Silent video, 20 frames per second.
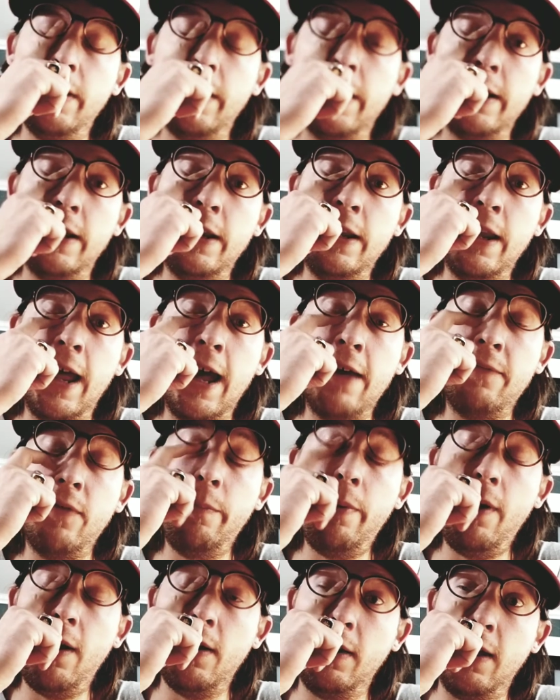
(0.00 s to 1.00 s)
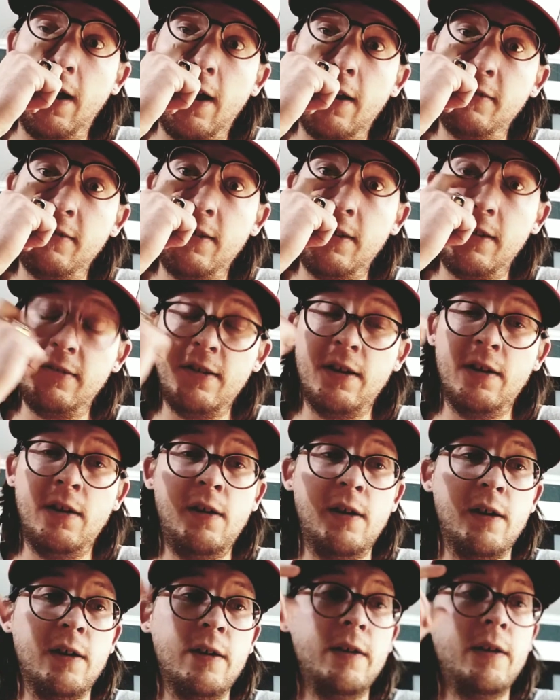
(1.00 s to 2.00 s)
and I didn't have a podcast. And I said,
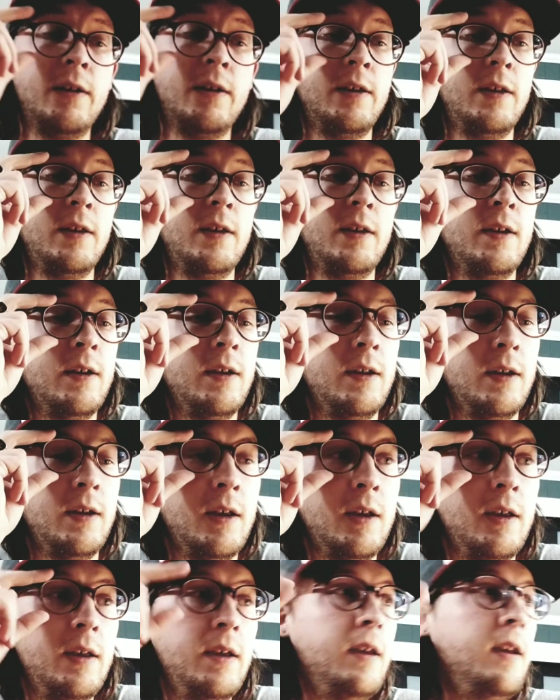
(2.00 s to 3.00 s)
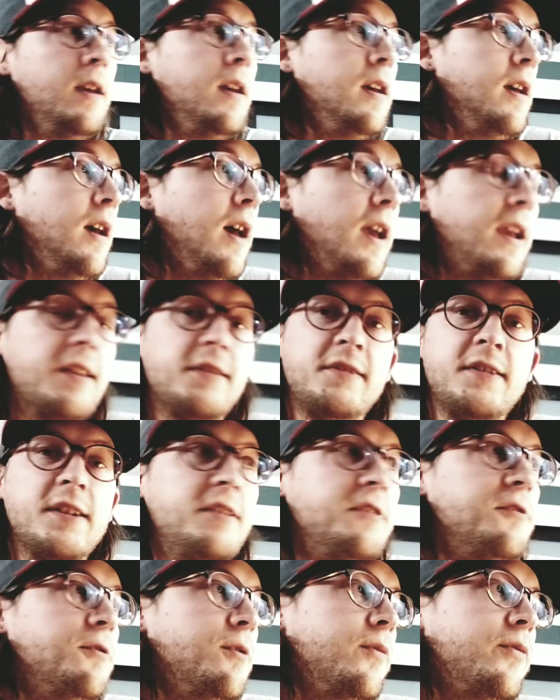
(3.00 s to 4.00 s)
huh, I guess that's
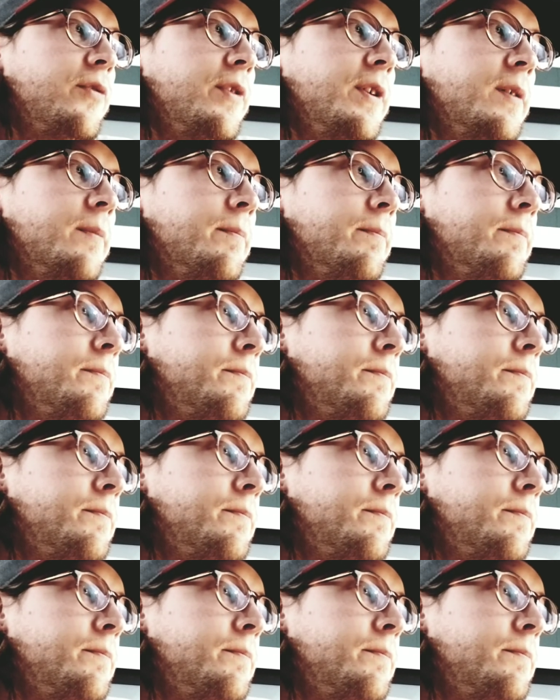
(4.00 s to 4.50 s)
true freedom.